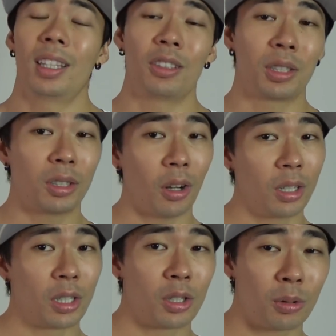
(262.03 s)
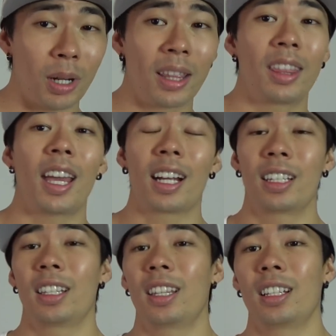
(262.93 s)
There's starting strength, that
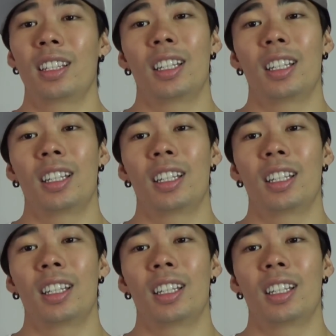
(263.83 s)
kind of thing.